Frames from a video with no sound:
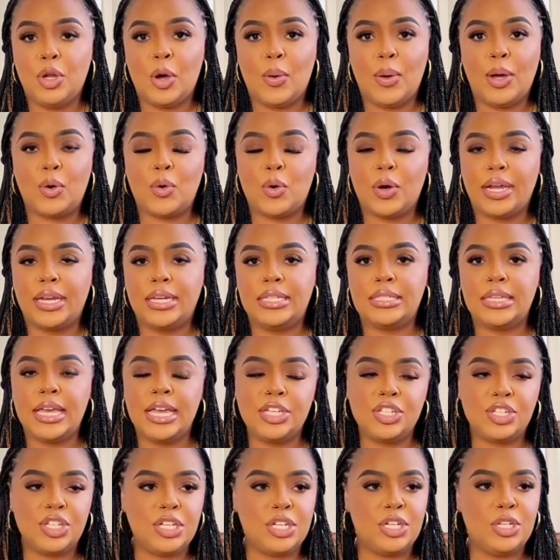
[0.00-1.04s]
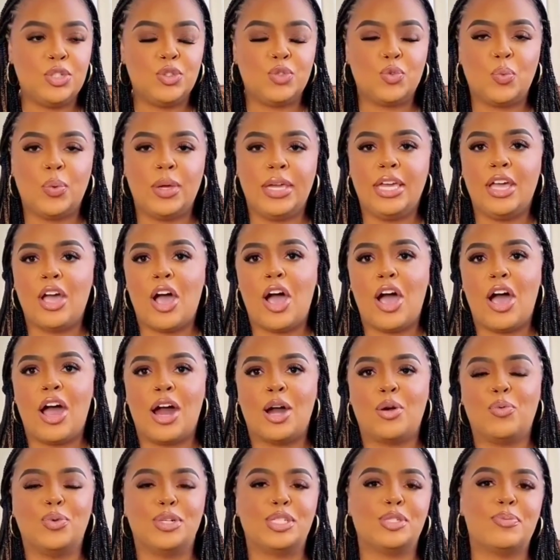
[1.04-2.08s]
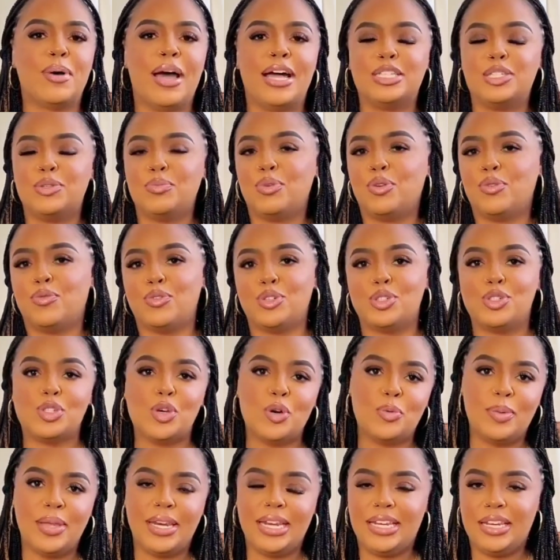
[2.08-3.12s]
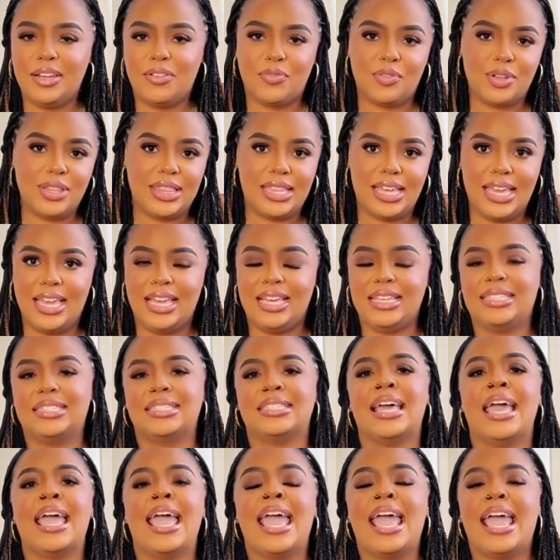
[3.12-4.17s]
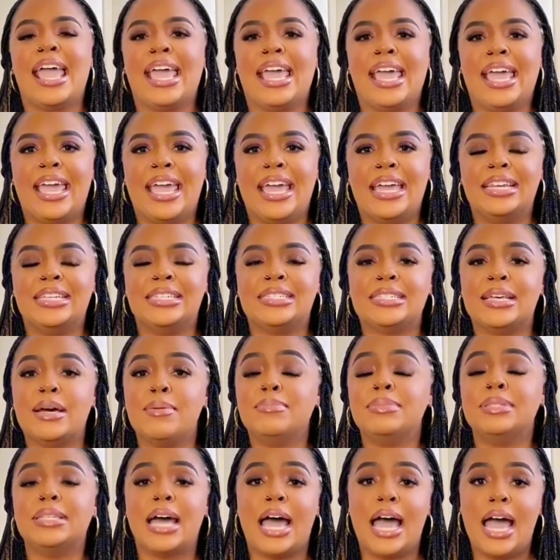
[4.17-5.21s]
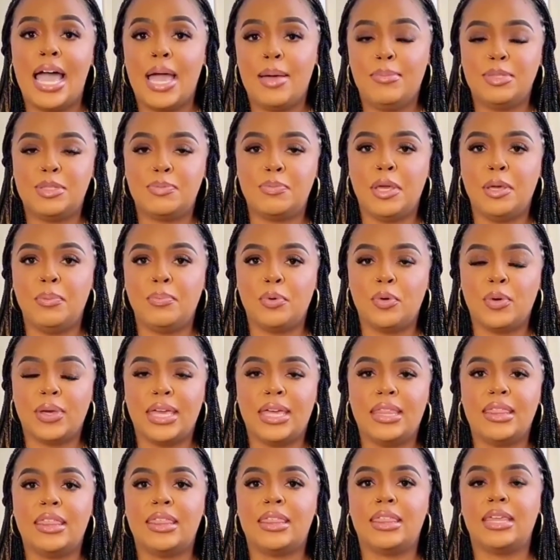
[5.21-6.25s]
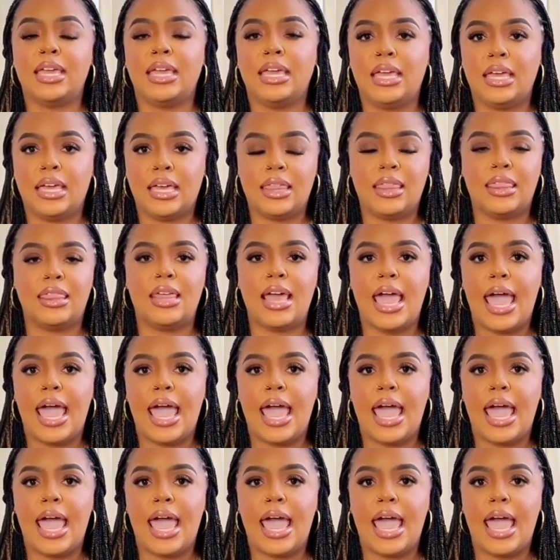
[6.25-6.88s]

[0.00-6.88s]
But Meera did not back down. She hired a lawyer. She went to the Indian embassy.